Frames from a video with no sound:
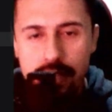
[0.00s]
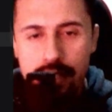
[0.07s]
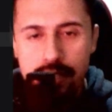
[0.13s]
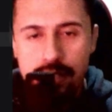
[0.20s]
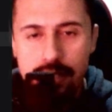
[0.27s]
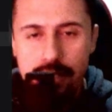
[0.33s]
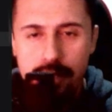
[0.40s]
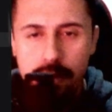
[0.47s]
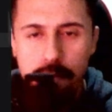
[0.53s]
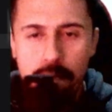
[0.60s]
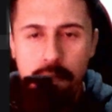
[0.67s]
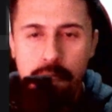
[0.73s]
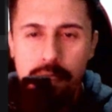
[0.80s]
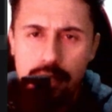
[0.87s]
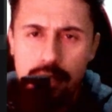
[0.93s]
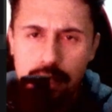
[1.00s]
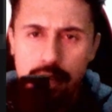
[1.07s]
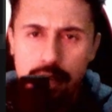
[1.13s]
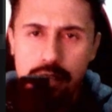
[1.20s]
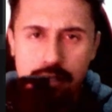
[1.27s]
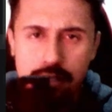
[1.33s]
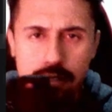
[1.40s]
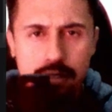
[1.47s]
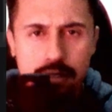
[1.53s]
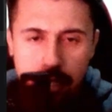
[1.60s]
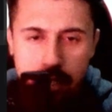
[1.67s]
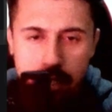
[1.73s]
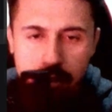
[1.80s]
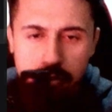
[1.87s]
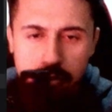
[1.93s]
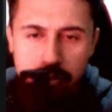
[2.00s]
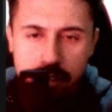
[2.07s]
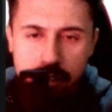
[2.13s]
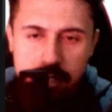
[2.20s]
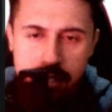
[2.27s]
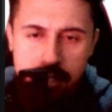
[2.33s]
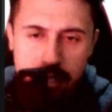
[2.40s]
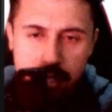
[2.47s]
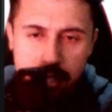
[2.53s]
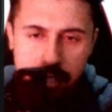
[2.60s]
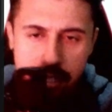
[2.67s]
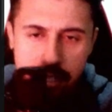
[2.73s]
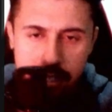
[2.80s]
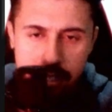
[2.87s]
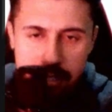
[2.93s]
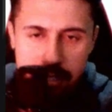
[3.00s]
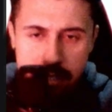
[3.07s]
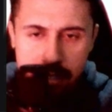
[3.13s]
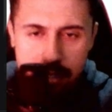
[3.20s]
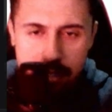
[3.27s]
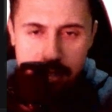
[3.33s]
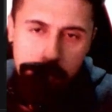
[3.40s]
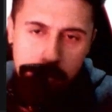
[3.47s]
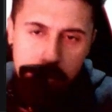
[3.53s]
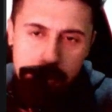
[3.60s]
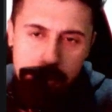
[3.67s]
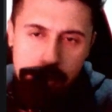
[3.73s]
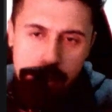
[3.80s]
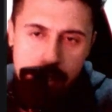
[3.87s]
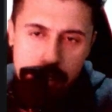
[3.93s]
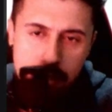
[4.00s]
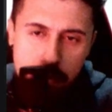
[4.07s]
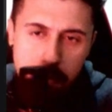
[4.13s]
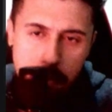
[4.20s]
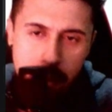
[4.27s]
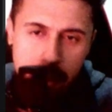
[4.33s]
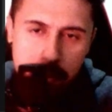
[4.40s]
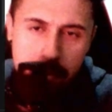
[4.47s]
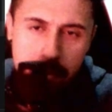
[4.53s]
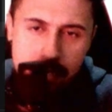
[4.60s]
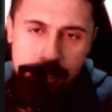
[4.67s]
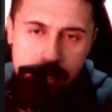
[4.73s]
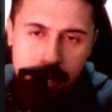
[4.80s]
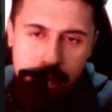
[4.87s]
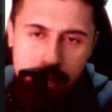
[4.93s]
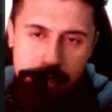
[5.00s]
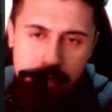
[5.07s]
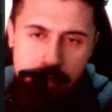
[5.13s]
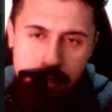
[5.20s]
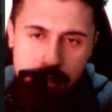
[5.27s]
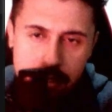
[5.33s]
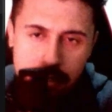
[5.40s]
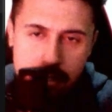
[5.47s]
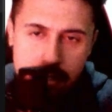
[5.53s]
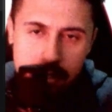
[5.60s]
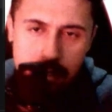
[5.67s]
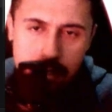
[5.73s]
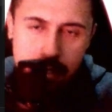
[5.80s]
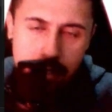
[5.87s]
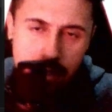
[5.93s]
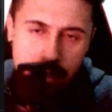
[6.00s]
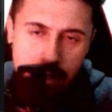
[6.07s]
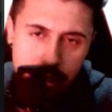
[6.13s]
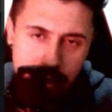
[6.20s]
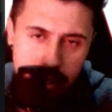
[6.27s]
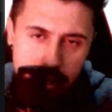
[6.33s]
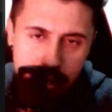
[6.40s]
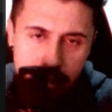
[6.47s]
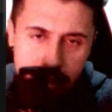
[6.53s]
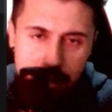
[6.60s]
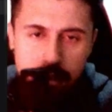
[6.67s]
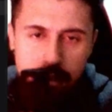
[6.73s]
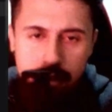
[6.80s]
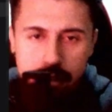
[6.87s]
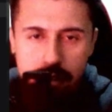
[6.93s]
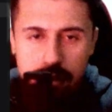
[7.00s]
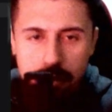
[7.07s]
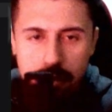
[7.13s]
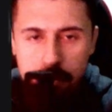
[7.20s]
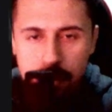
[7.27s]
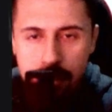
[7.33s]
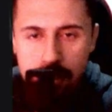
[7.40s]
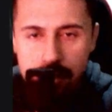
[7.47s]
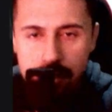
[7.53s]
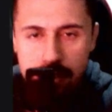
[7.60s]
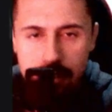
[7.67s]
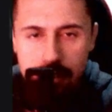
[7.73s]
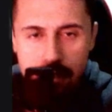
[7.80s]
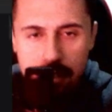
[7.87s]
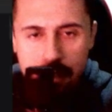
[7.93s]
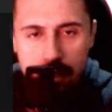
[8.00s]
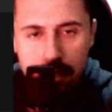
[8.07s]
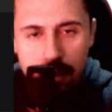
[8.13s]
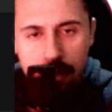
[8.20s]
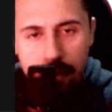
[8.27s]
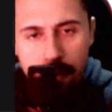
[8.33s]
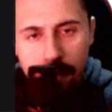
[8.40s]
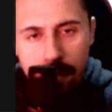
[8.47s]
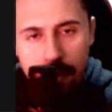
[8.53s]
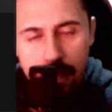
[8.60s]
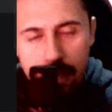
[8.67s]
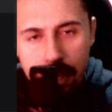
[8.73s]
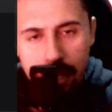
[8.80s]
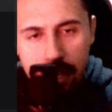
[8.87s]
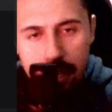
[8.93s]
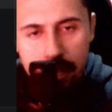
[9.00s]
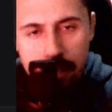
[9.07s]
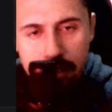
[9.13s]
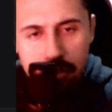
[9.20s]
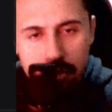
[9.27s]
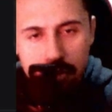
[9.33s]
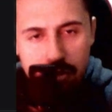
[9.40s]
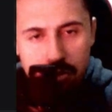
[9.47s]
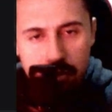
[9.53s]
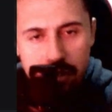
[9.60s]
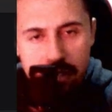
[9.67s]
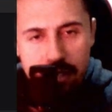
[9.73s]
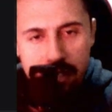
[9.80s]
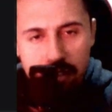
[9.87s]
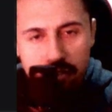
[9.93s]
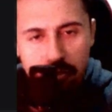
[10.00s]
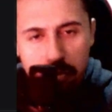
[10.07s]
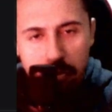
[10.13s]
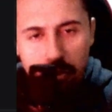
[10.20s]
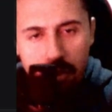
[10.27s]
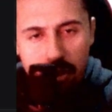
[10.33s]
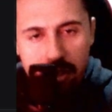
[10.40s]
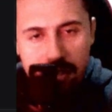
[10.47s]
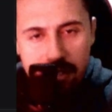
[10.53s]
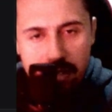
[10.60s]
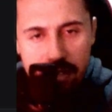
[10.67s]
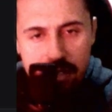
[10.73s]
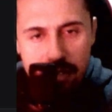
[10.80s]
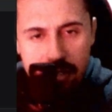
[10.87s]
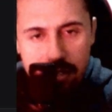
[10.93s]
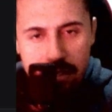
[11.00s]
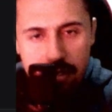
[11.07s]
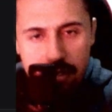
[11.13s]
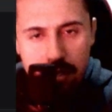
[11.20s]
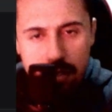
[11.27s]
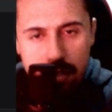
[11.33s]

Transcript: some things. The first thing is put this payment status here, because it is going to receive processed